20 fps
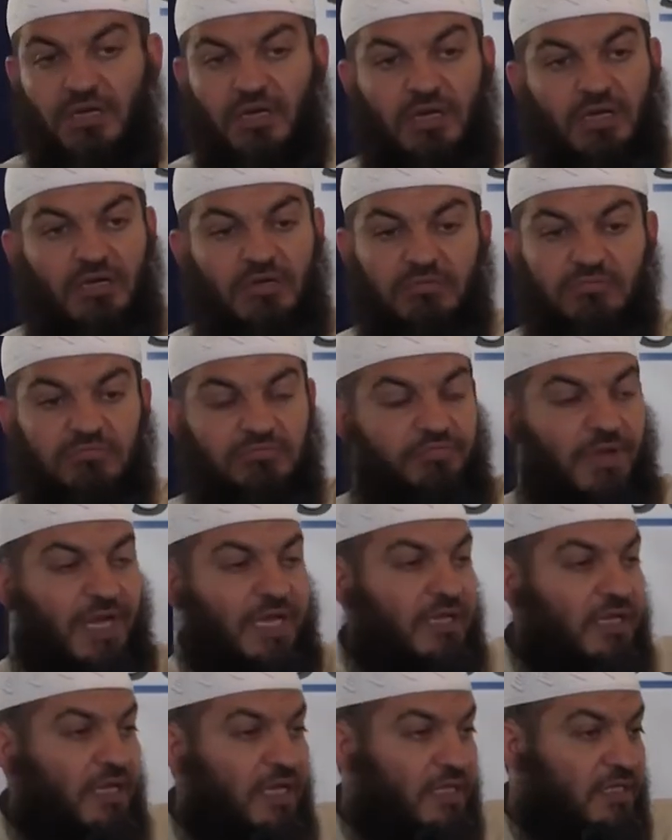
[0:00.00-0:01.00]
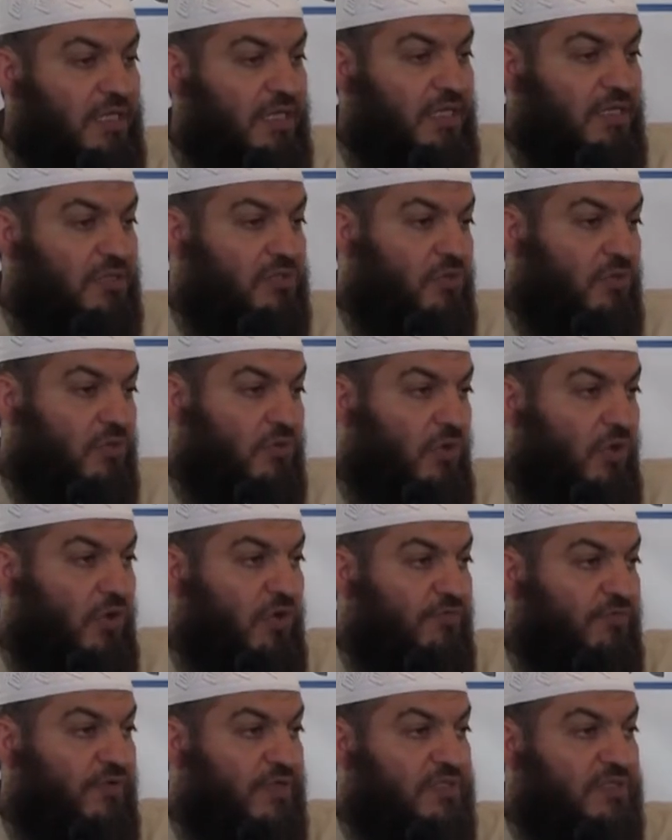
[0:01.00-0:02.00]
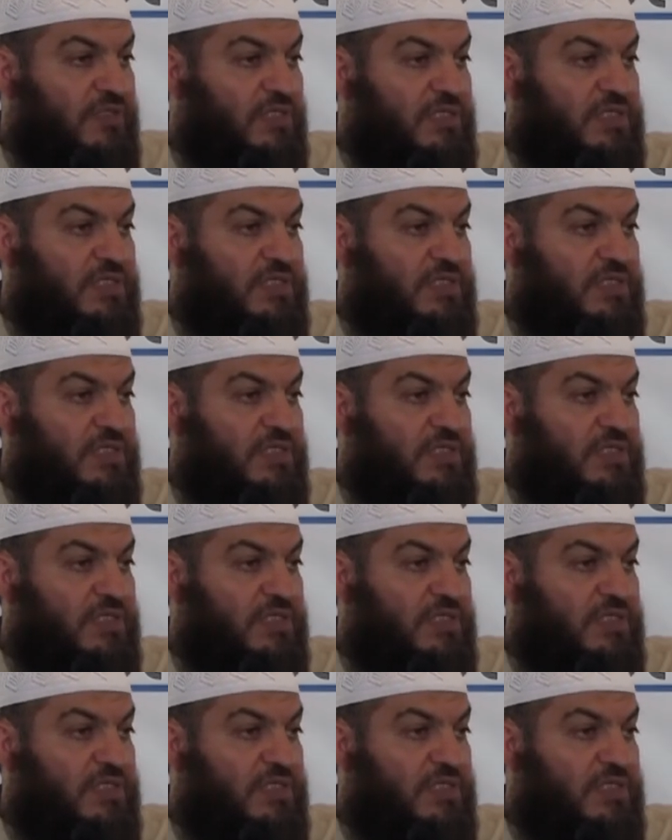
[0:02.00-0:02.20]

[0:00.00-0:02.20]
Bangladesh or orphans